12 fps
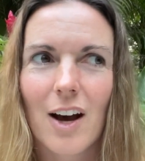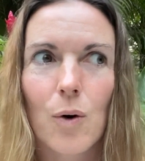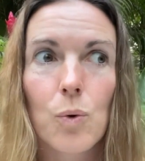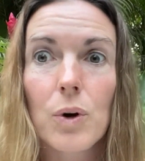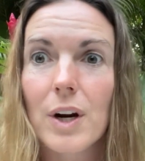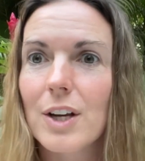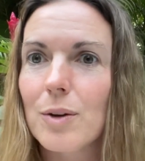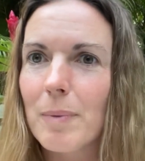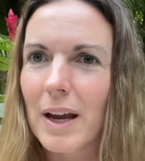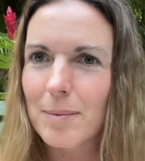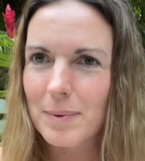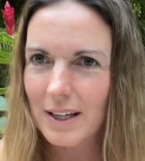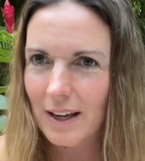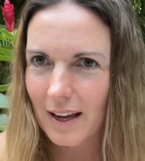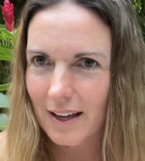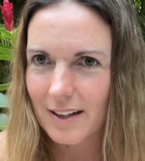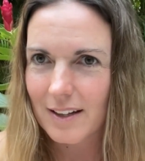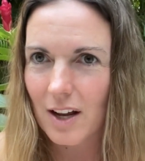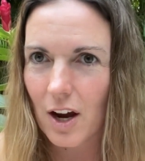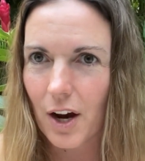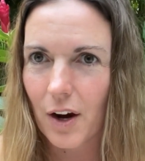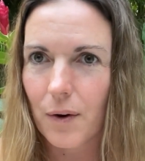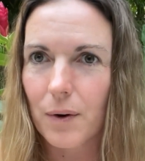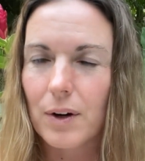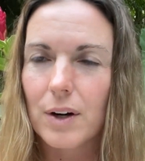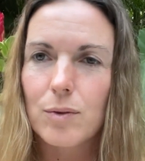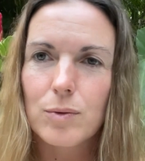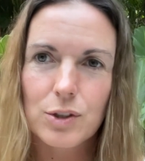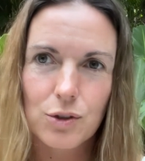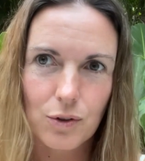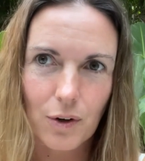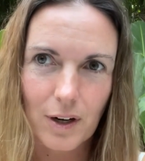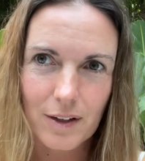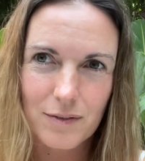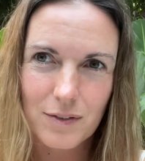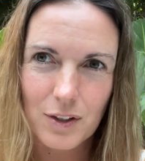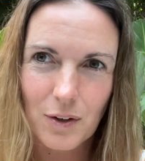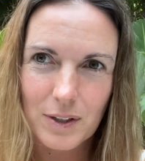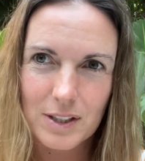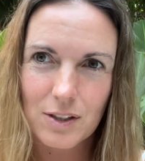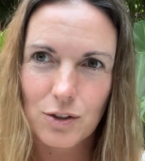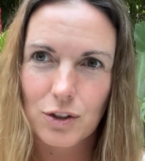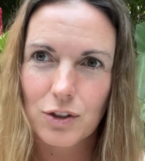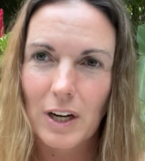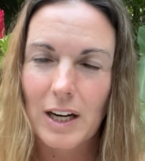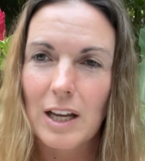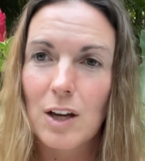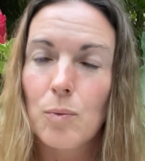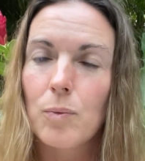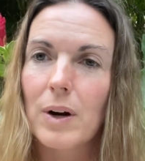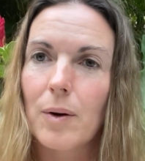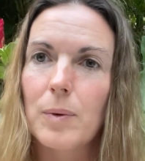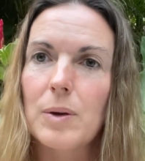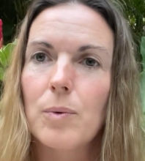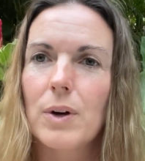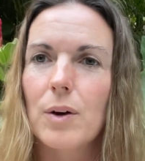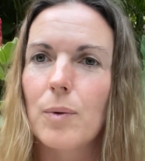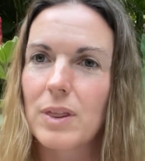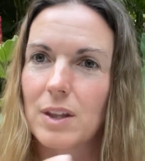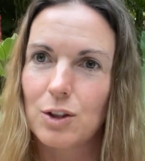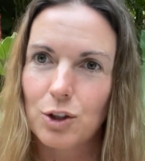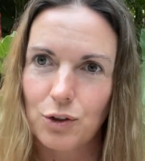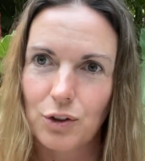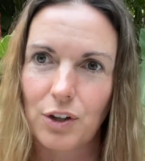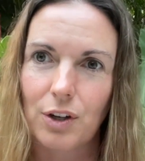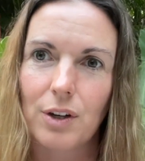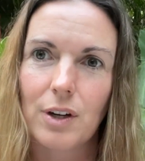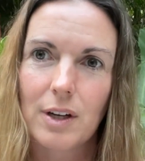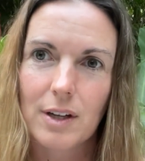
Or you might be in our restorative yoga teacher training, where we work with the lunar